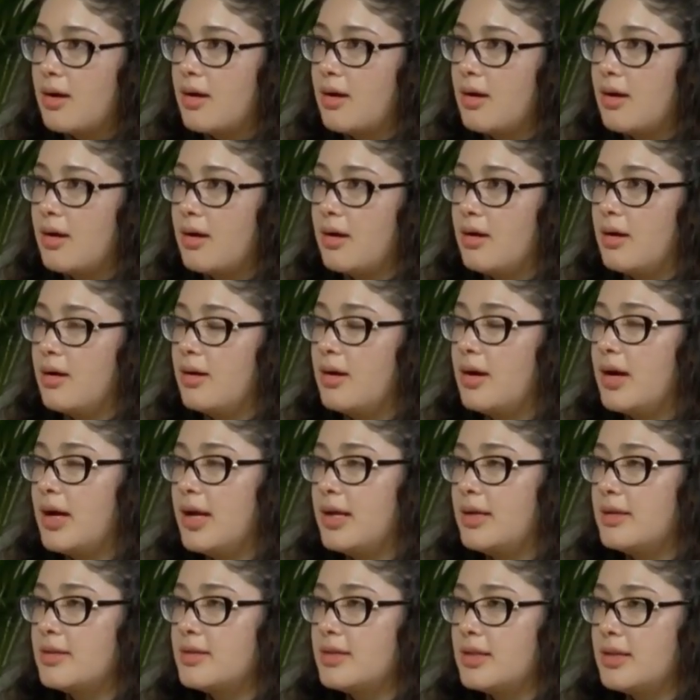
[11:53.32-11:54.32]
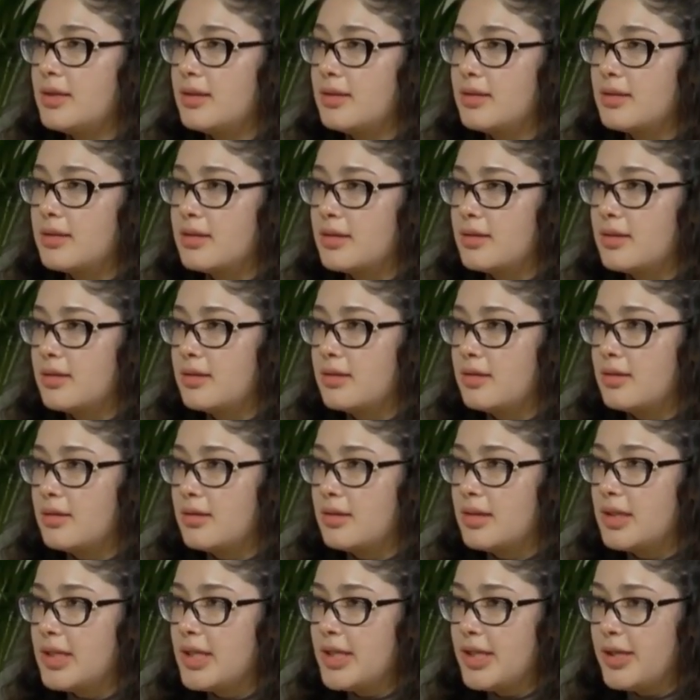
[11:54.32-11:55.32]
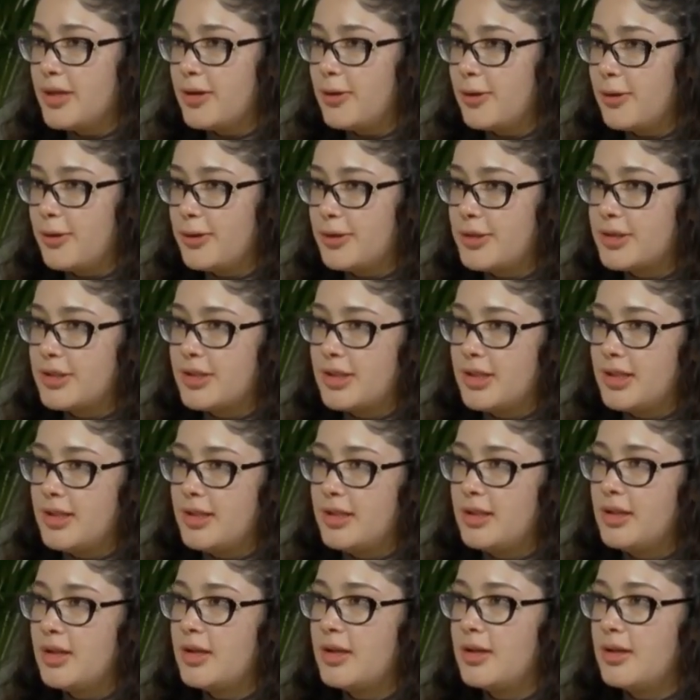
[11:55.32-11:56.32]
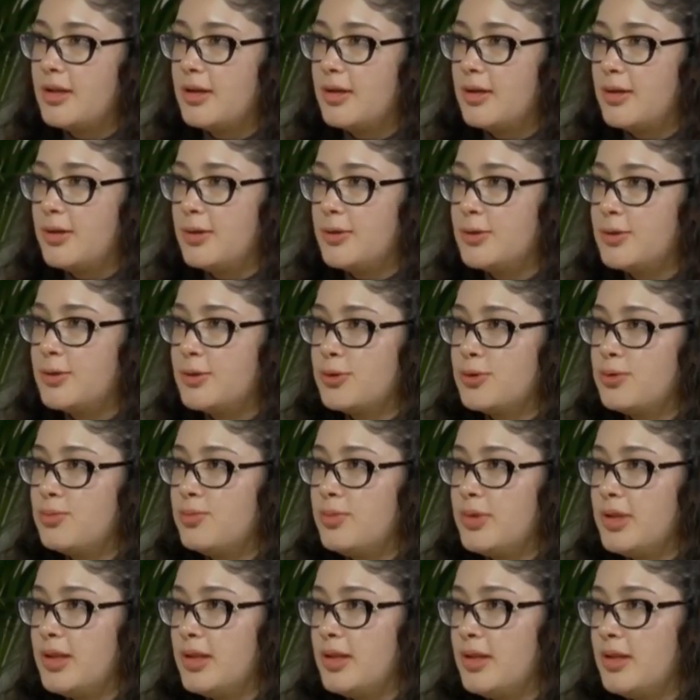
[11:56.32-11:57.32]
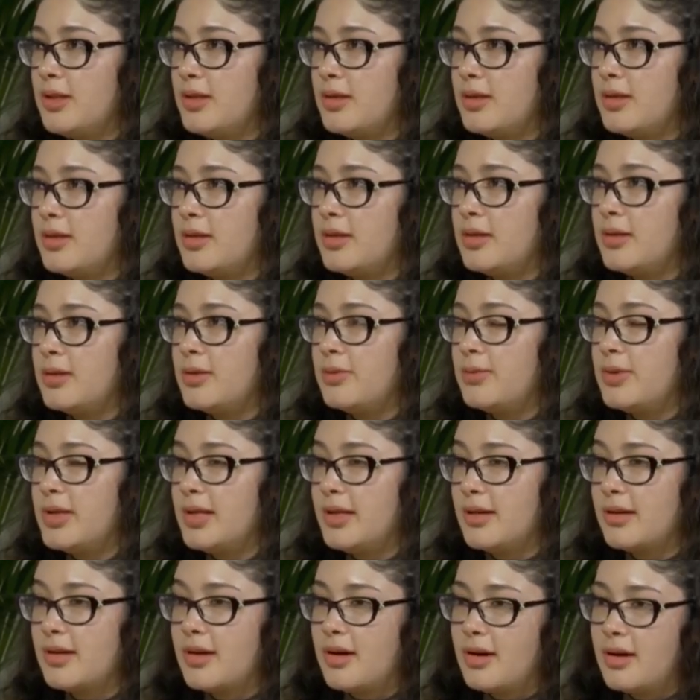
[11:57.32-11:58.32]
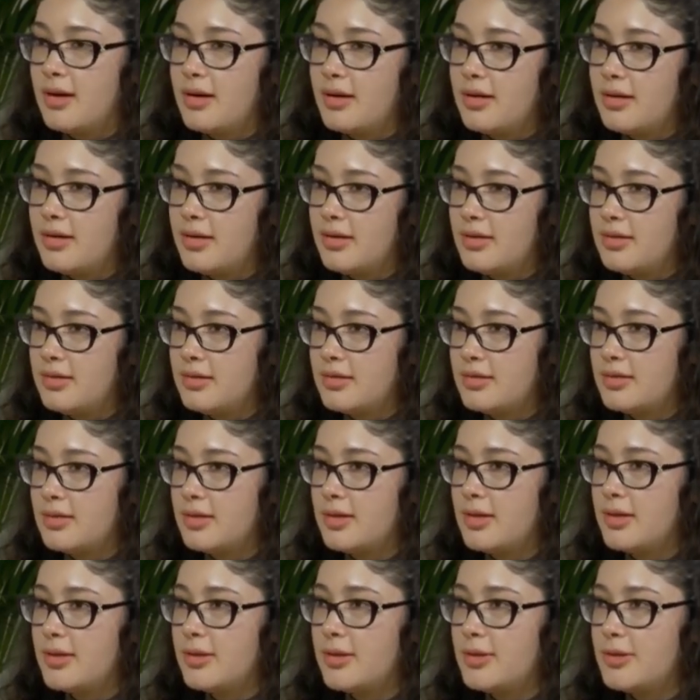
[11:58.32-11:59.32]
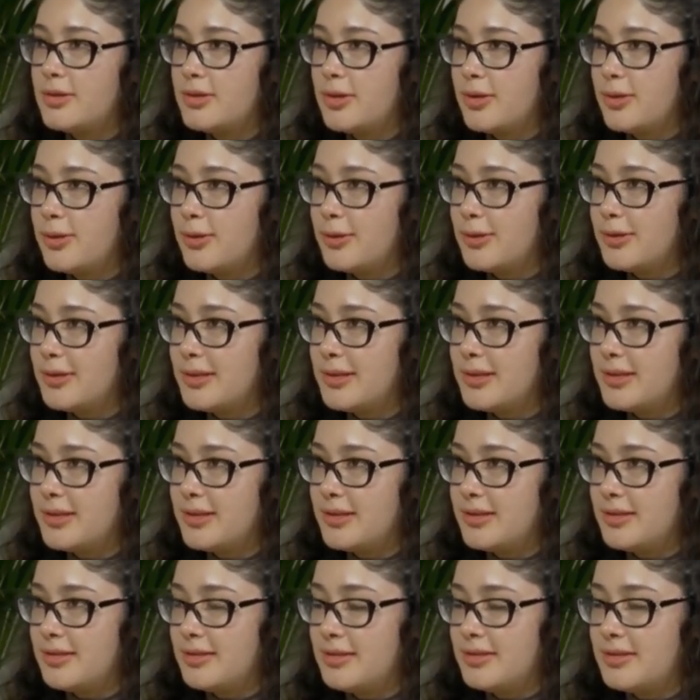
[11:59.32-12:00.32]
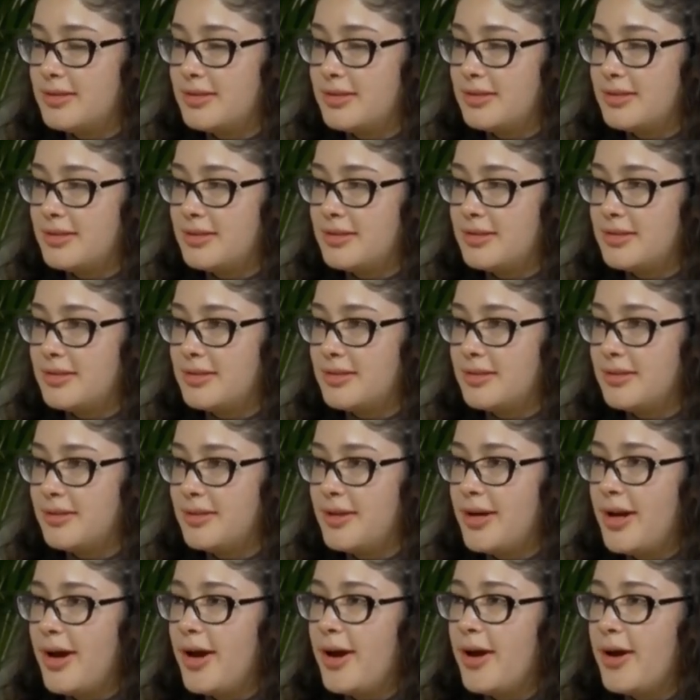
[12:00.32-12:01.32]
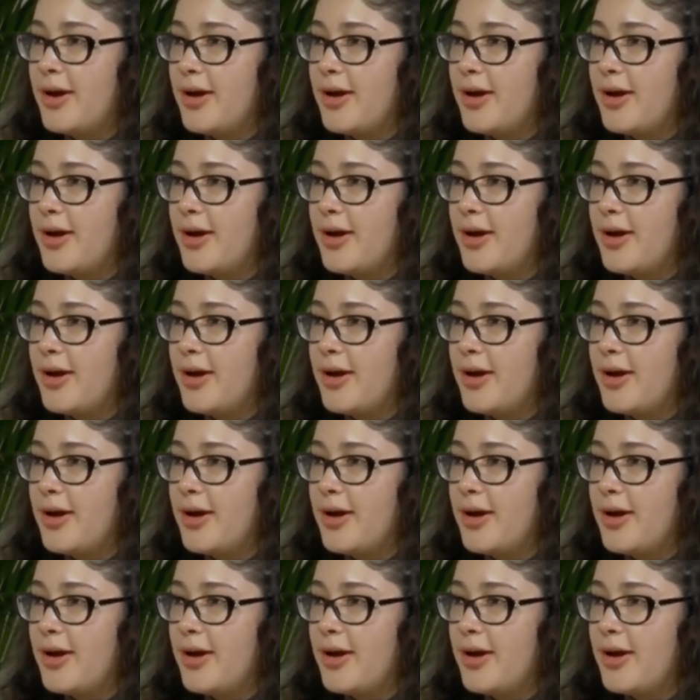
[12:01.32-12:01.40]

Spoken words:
I think he or she should be very kind, tolerant, and